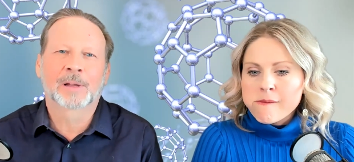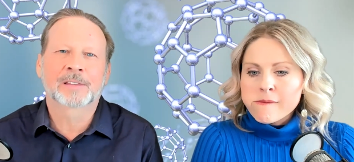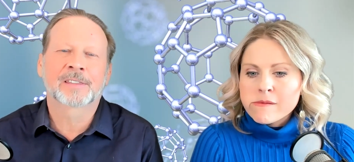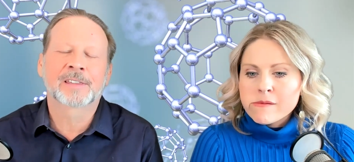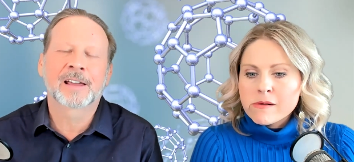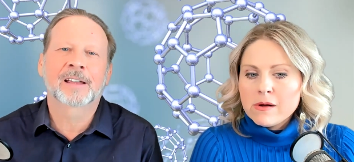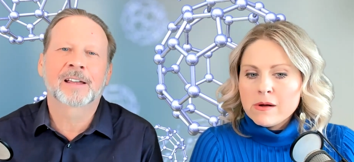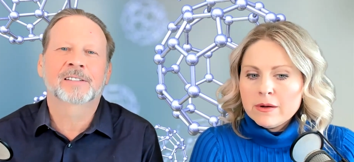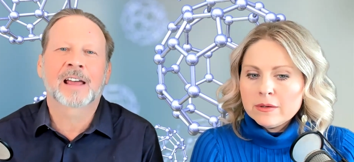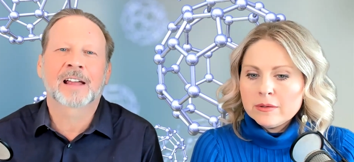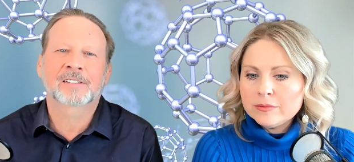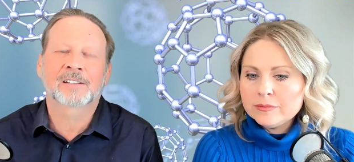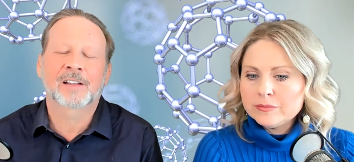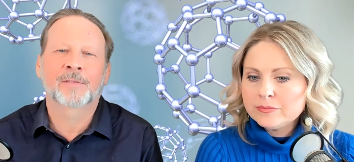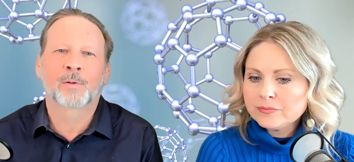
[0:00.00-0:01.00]
Speaker 1: But the thing is,
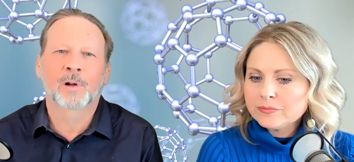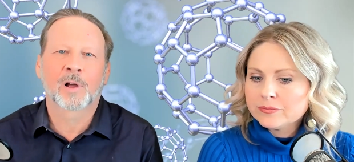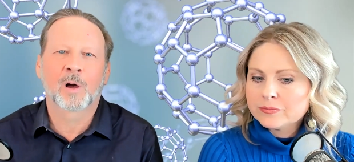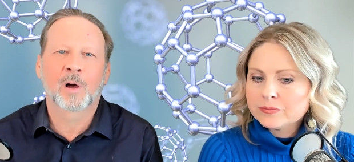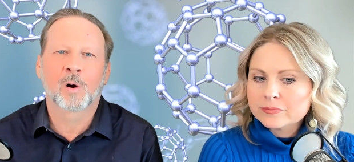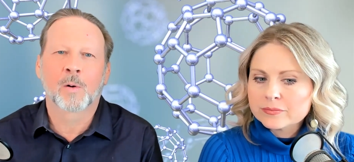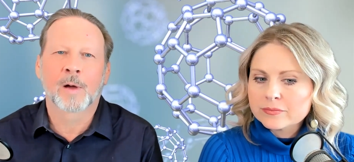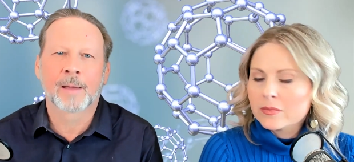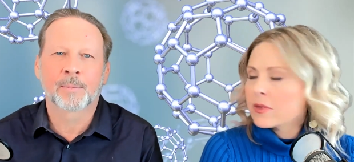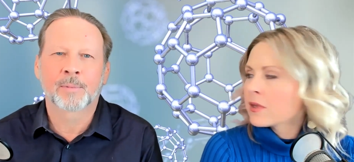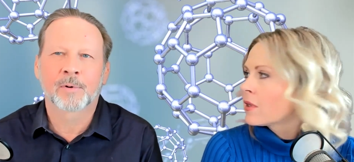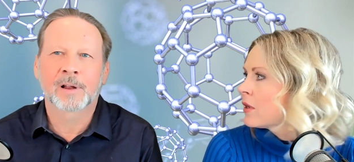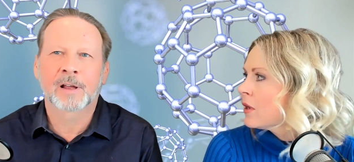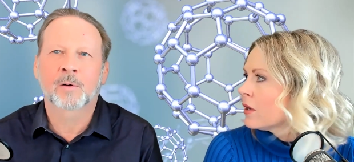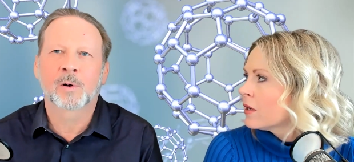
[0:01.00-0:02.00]
that stuff will go away
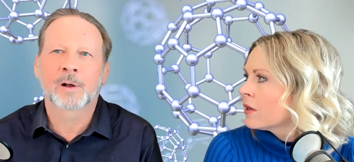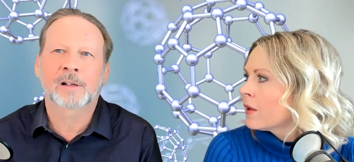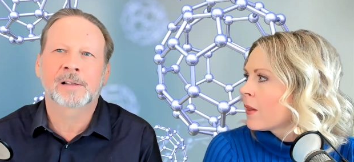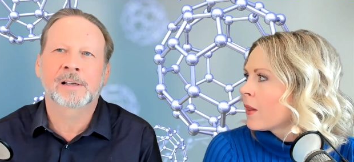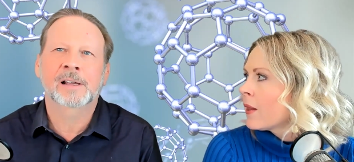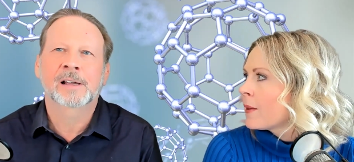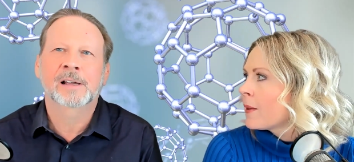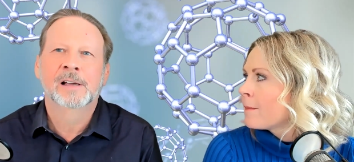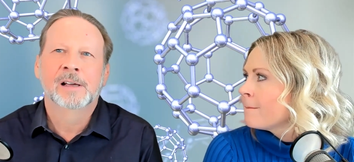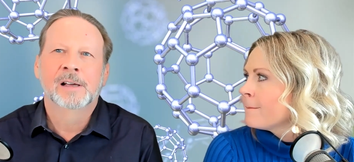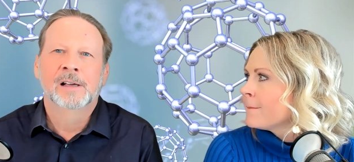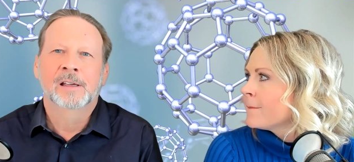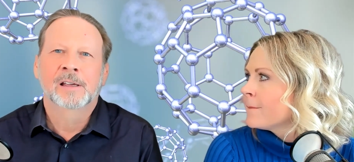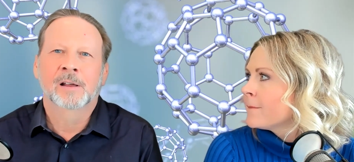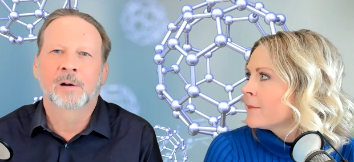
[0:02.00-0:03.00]
pretty quickly,
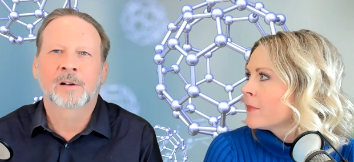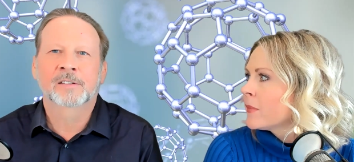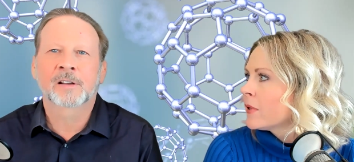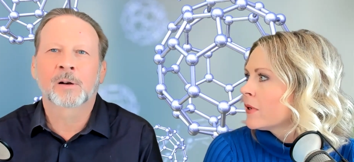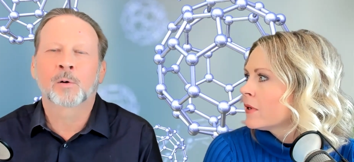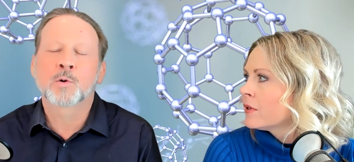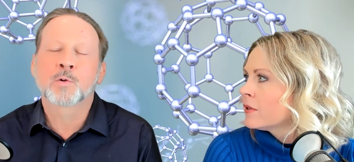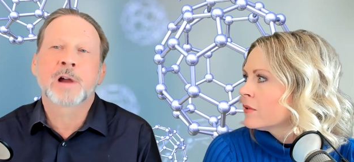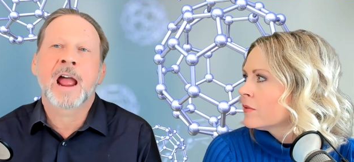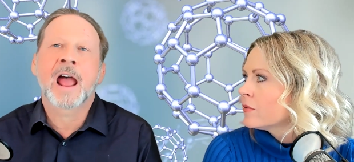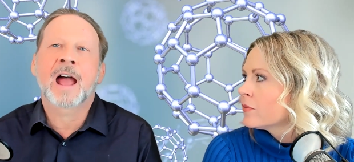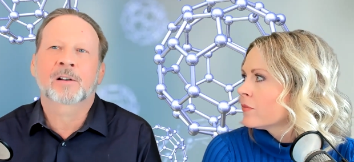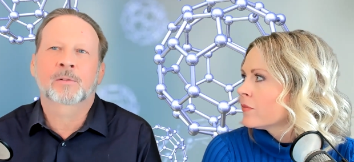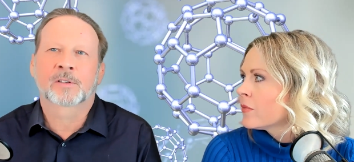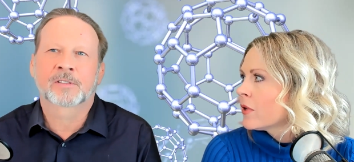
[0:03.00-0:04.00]
you know, because it will
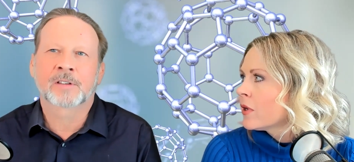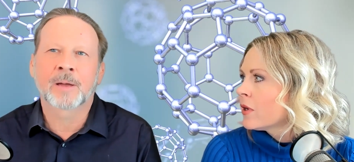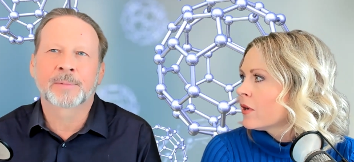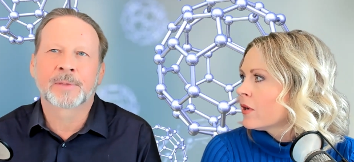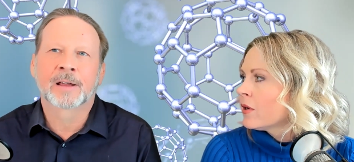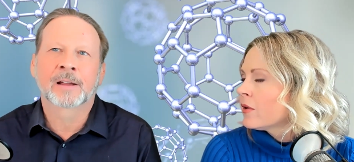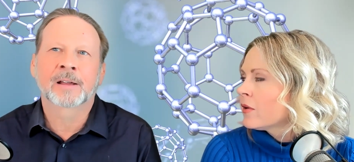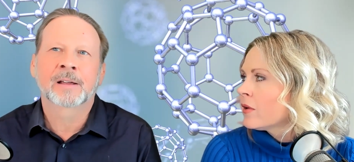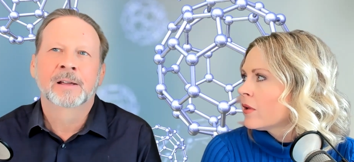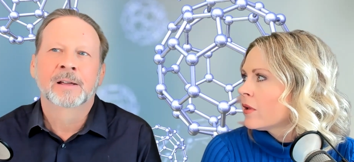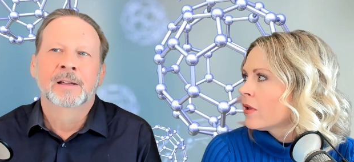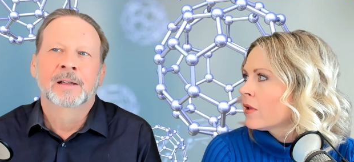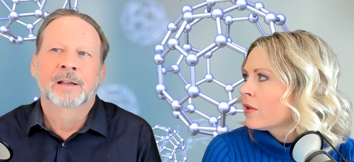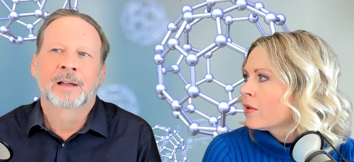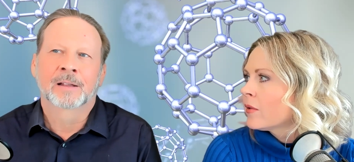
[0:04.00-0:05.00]
react with something.
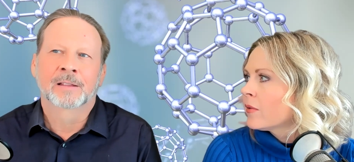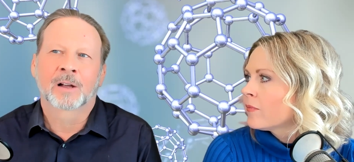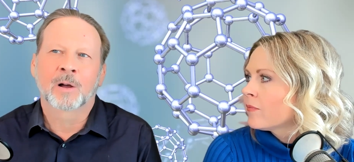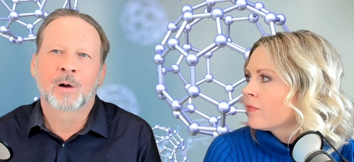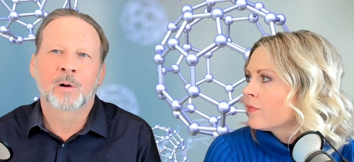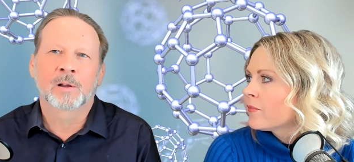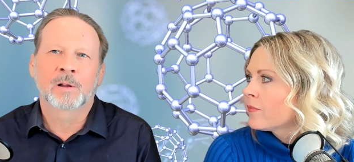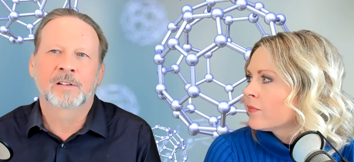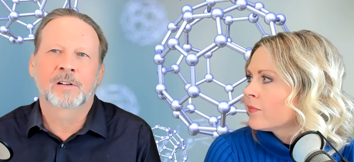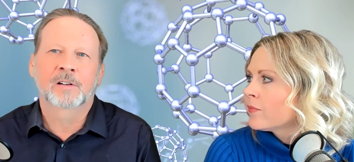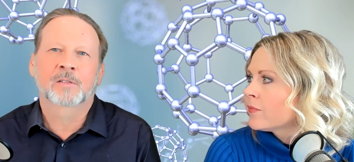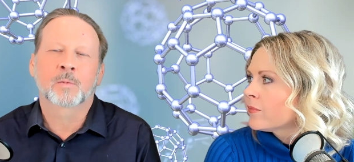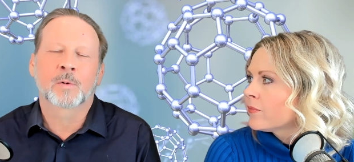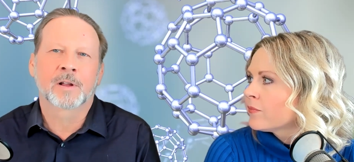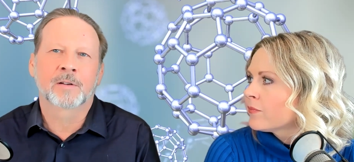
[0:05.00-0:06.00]
And the goal is you
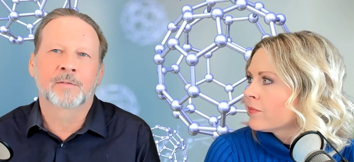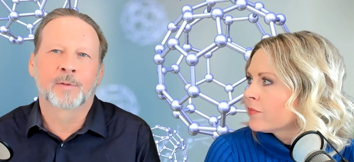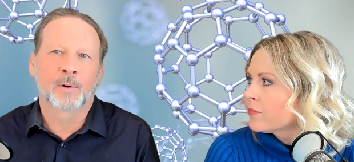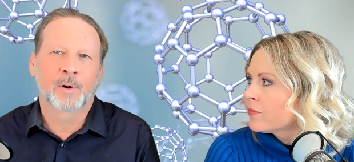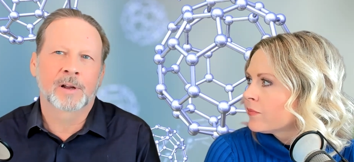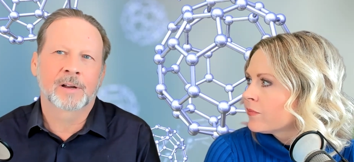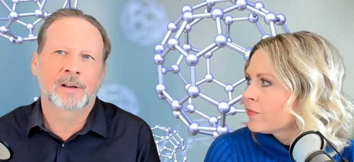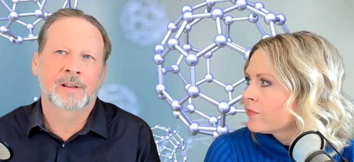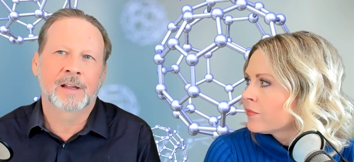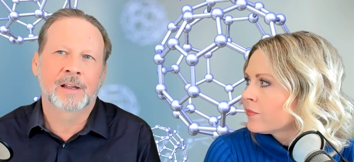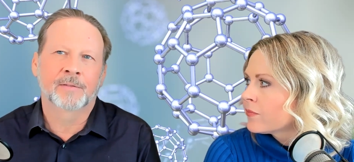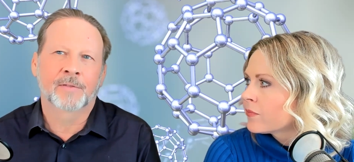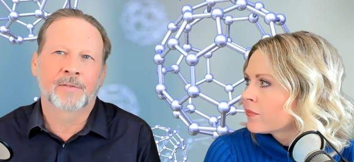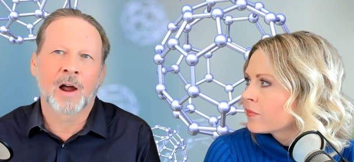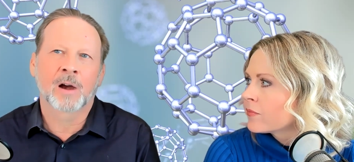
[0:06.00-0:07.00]
just want to avoid the
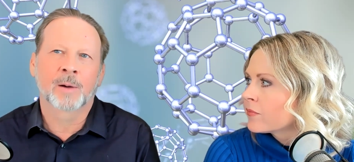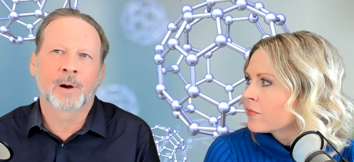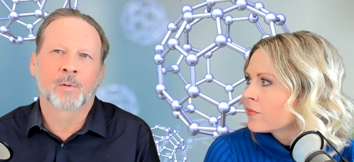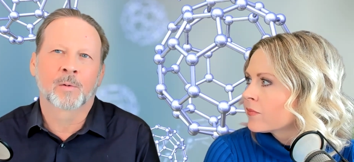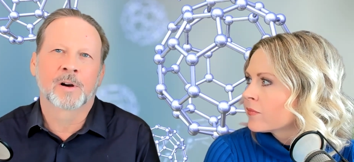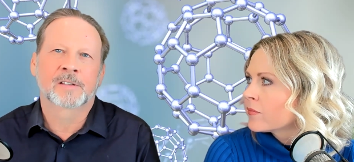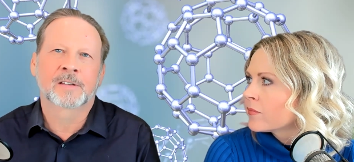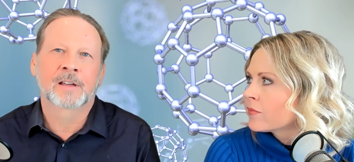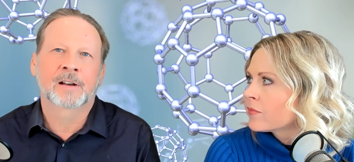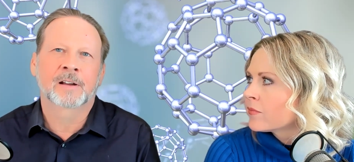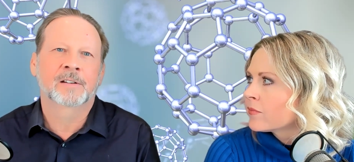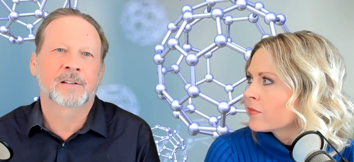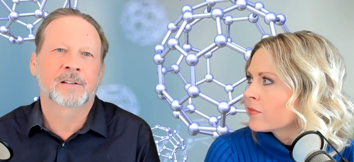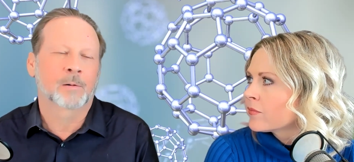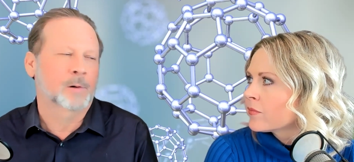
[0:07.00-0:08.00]
environment where it's in
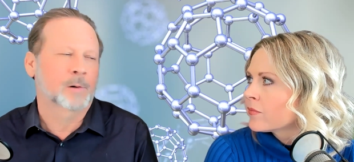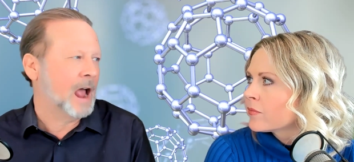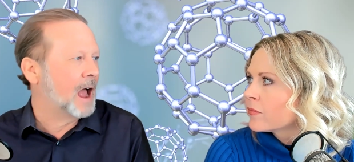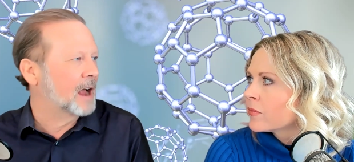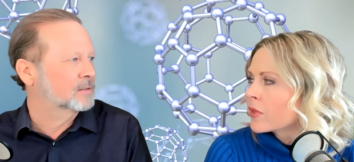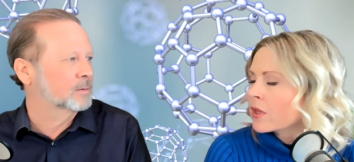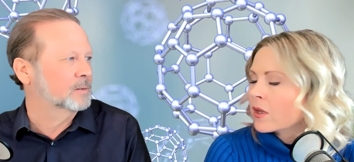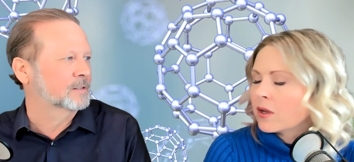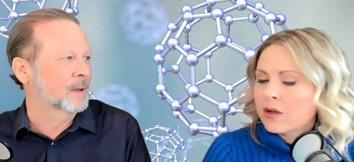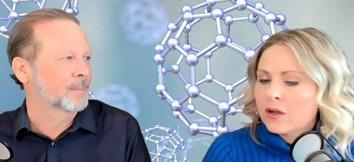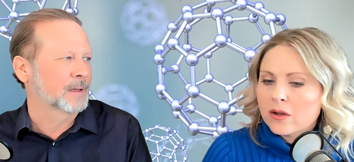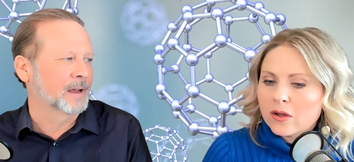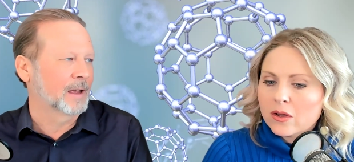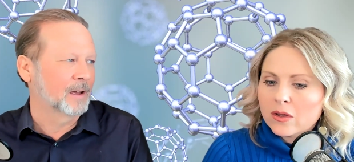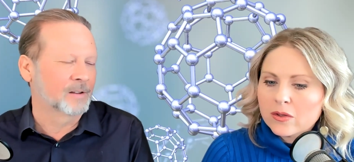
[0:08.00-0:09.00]
until it reacts with
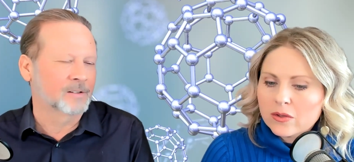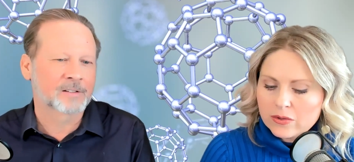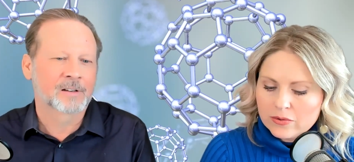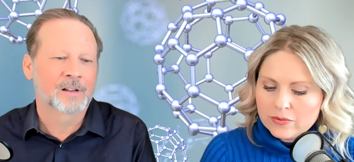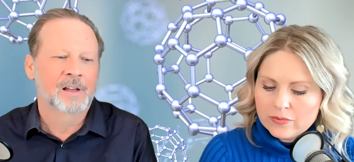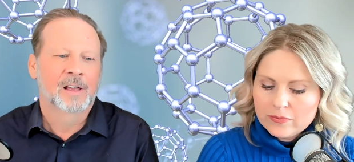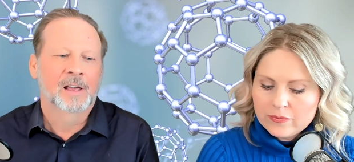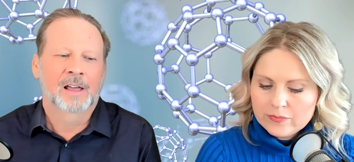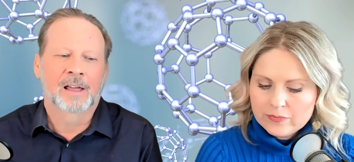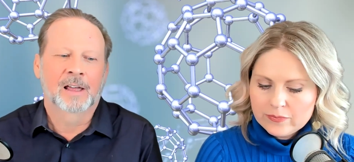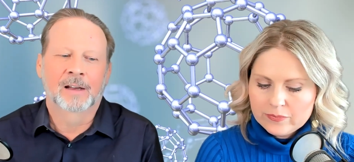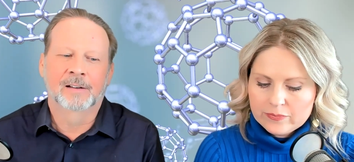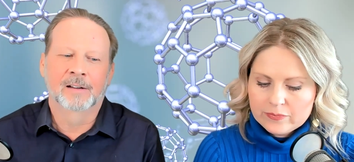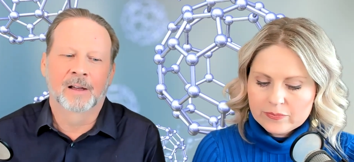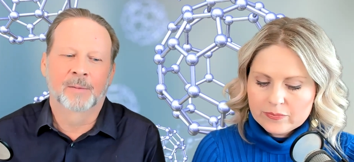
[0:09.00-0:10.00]
something else
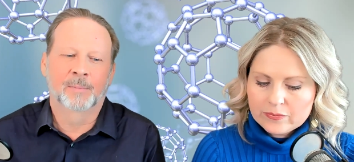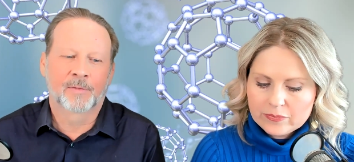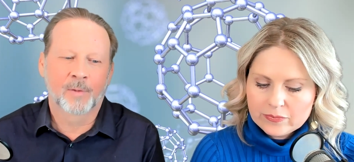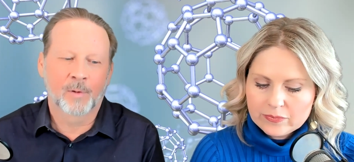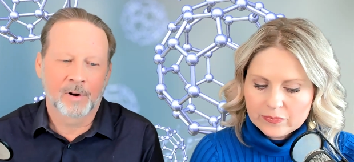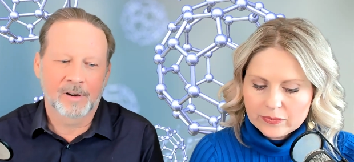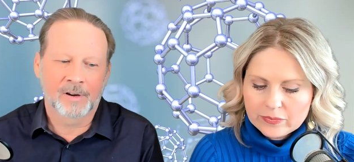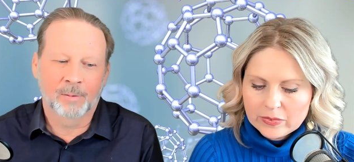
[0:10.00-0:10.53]
and uh, before